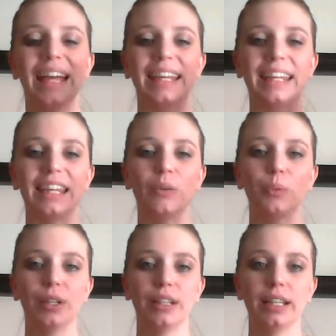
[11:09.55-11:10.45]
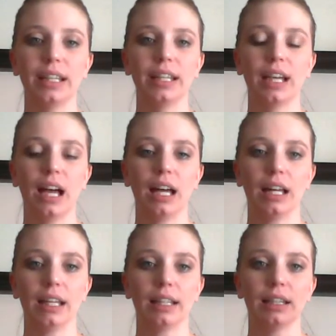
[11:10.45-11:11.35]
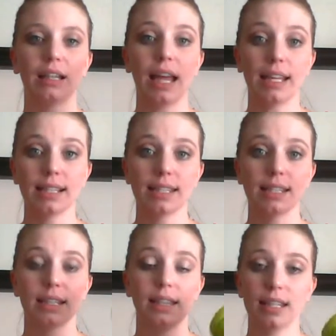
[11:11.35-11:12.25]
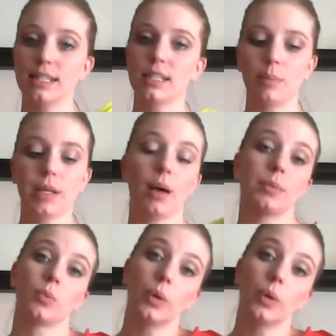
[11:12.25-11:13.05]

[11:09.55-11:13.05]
he really likes these sippy cups.